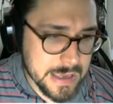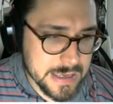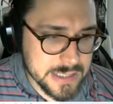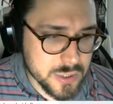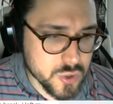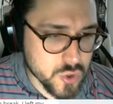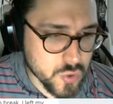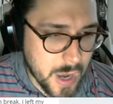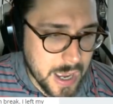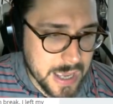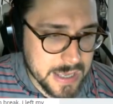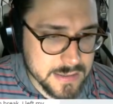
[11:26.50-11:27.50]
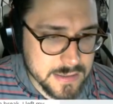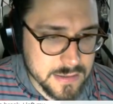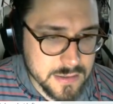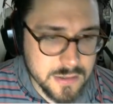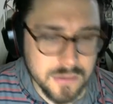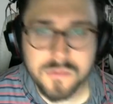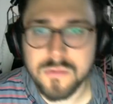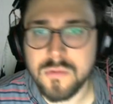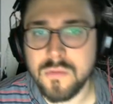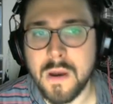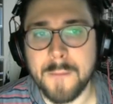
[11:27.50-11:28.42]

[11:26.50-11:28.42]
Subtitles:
is it tries to